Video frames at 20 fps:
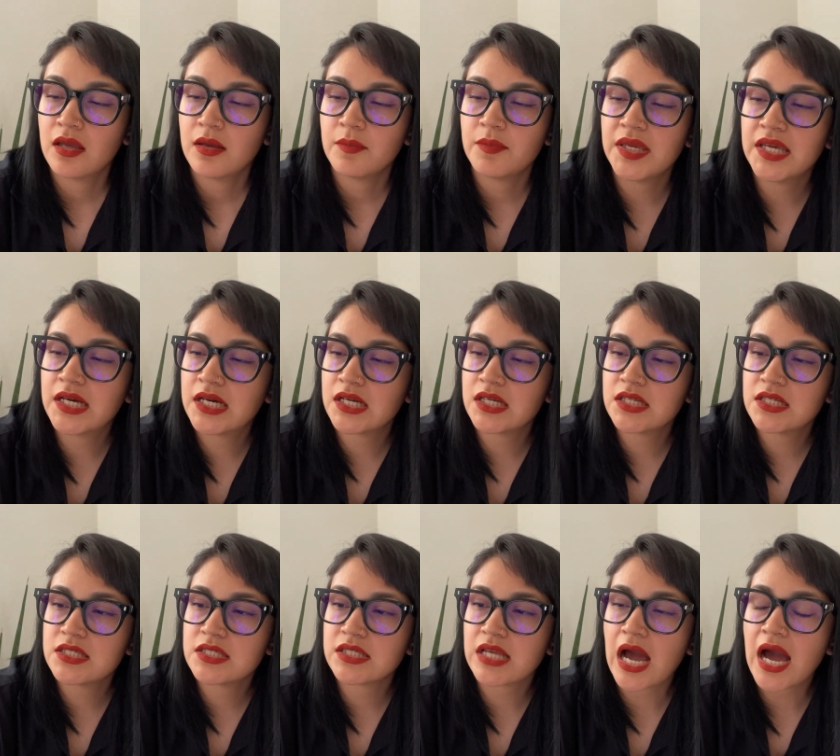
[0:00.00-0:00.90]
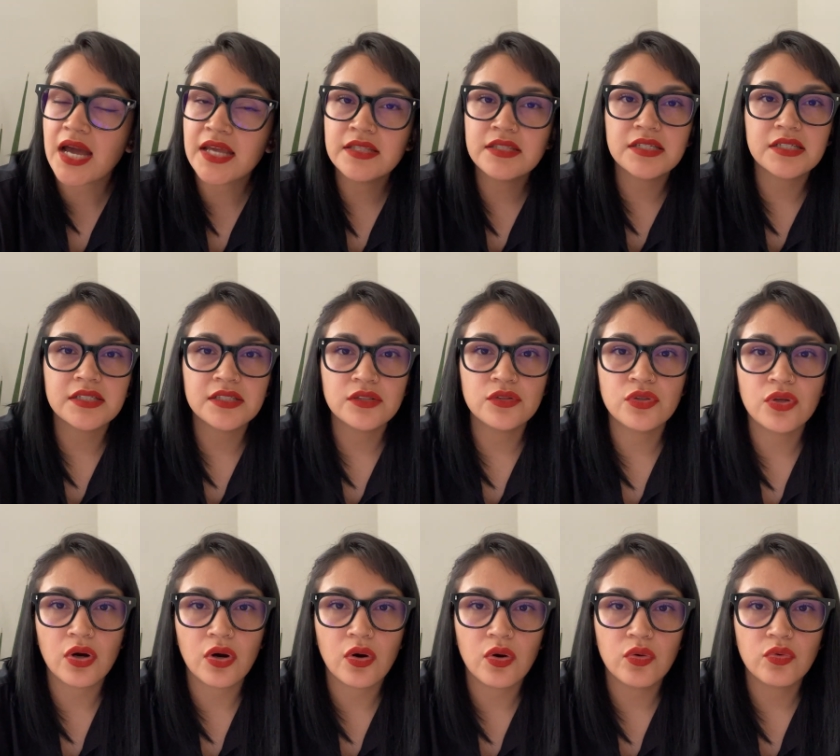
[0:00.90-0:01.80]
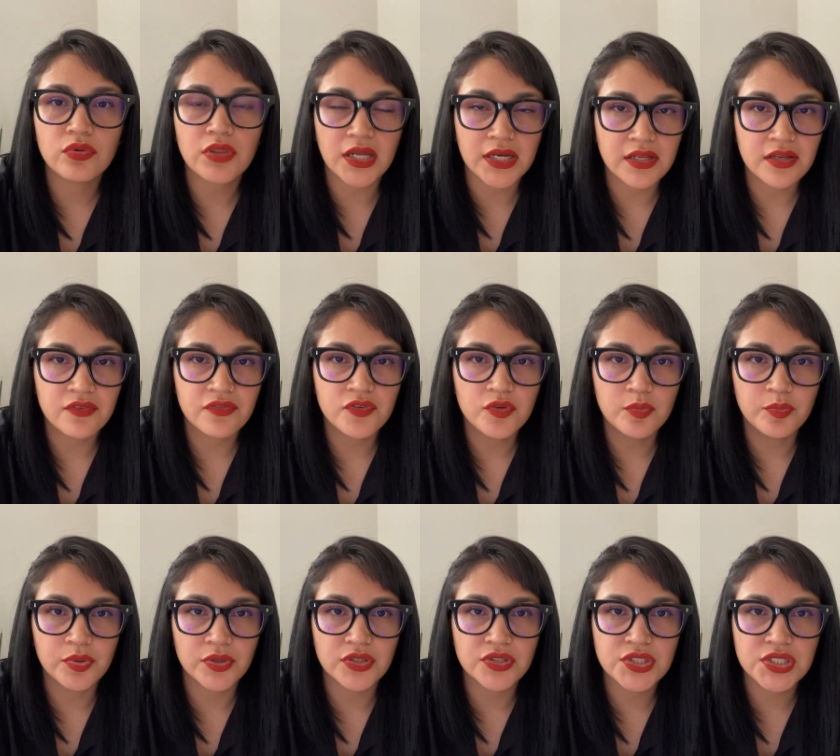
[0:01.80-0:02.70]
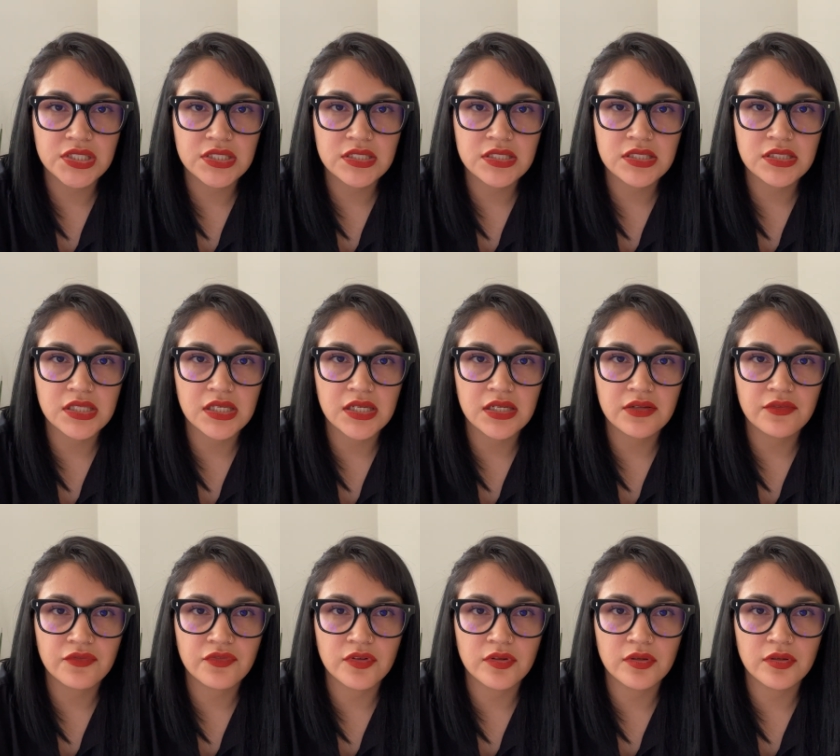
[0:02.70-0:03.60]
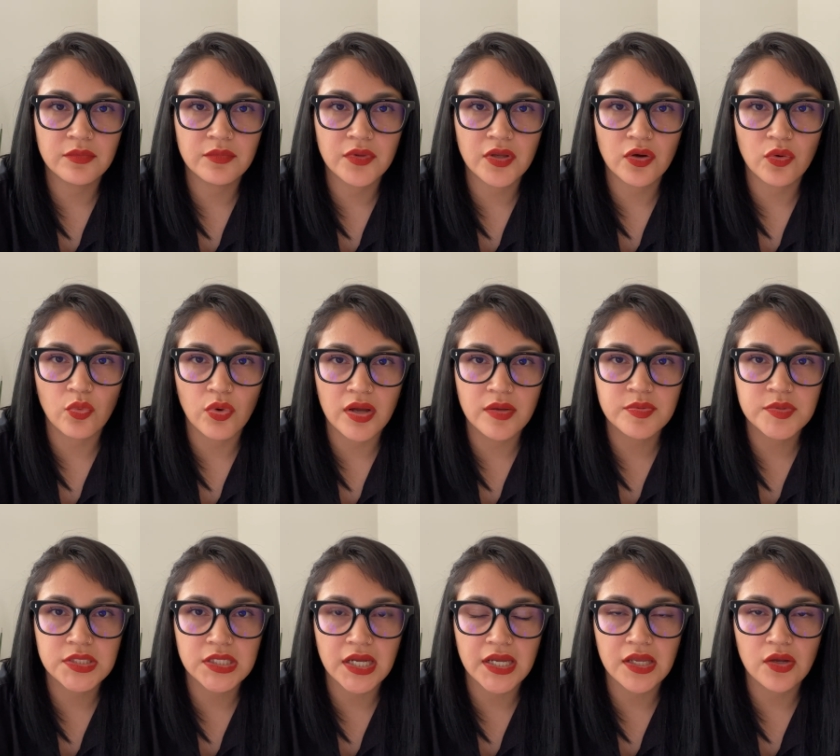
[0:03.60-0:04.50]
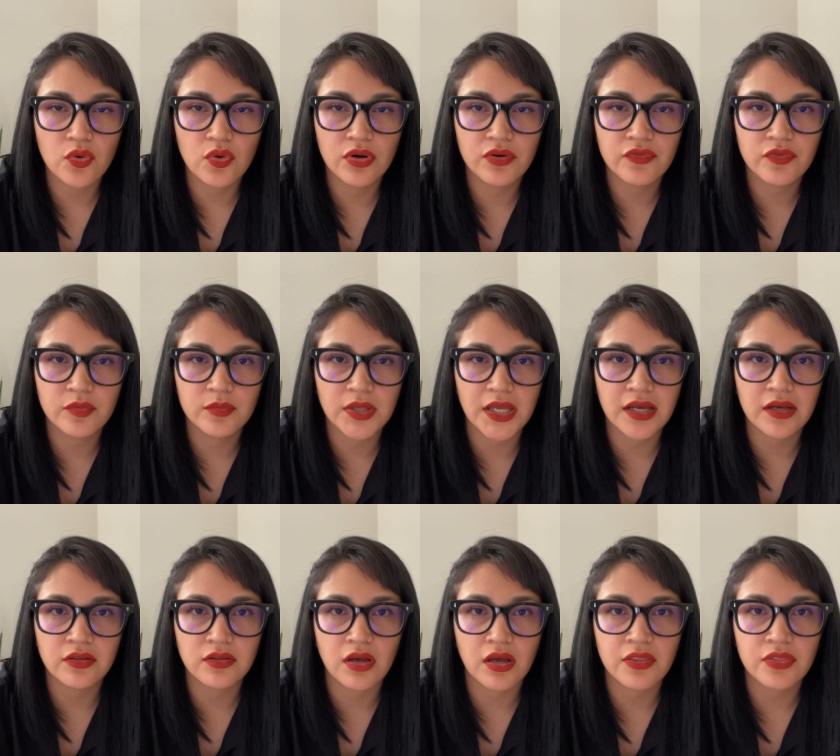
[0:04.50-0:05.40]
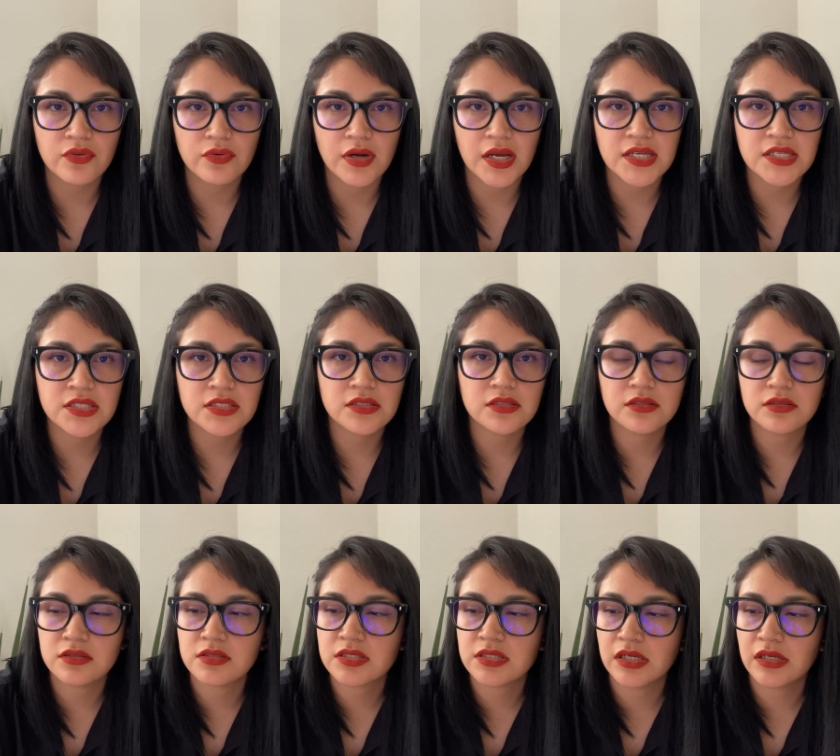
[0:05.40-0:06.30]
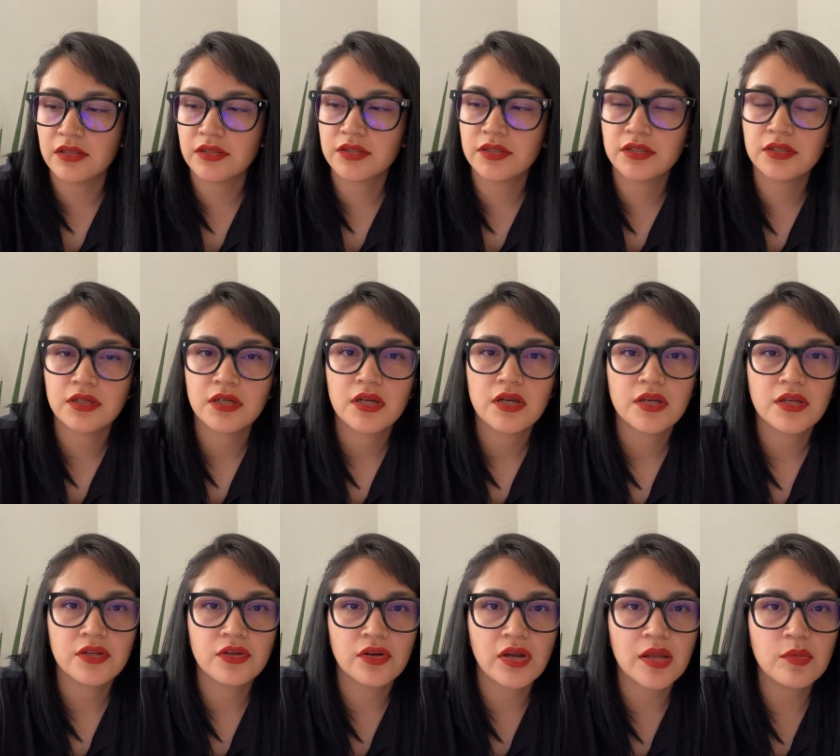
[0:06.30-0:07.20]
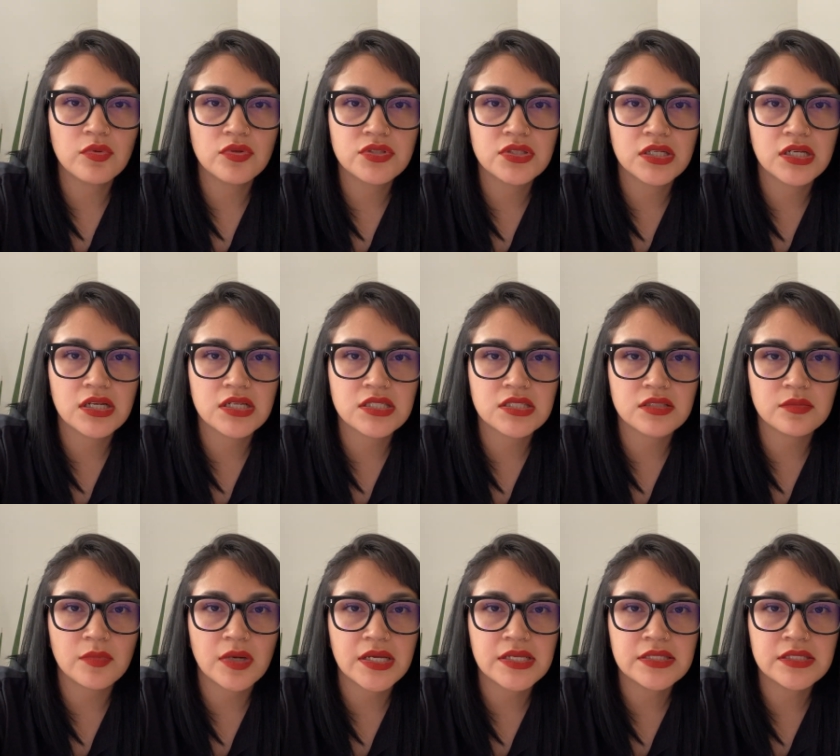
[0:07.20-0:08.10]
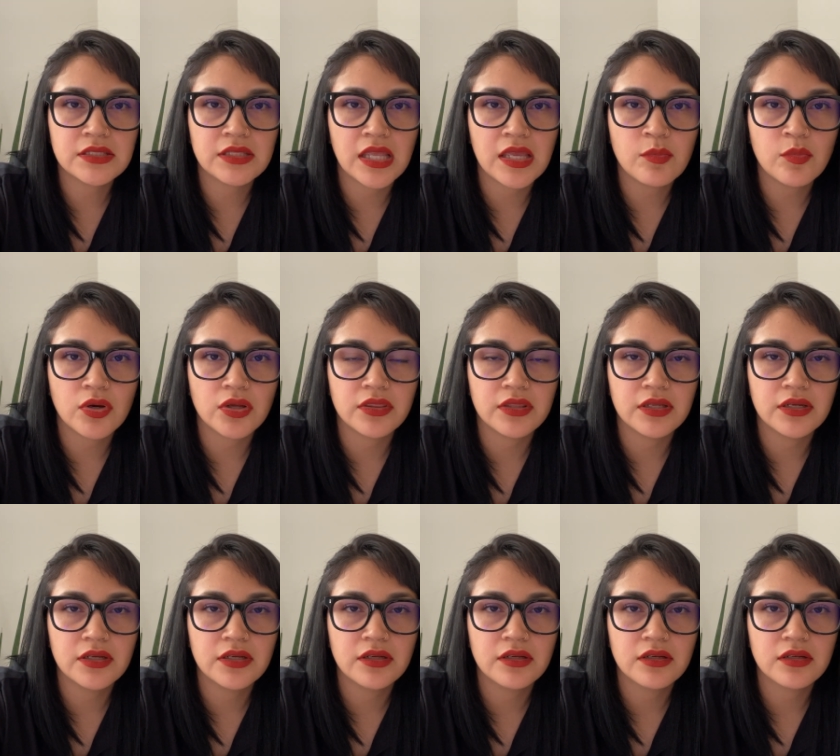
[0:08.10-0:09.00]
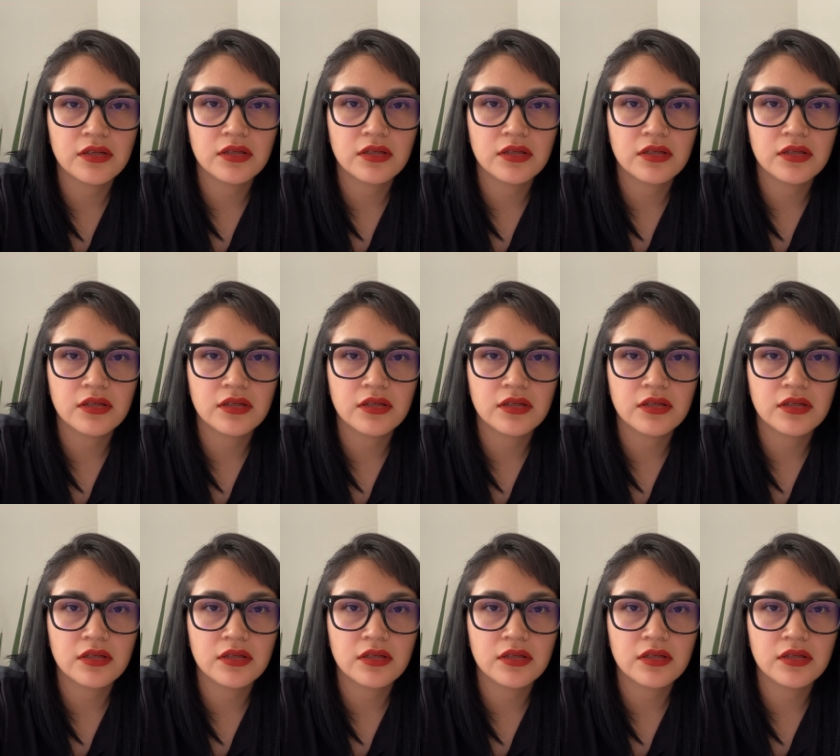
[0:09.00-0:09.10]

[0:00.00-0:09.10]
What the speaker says: because I didn't know that if you purchased it from their website or from like an authorized seller, you're able to customize the name on there.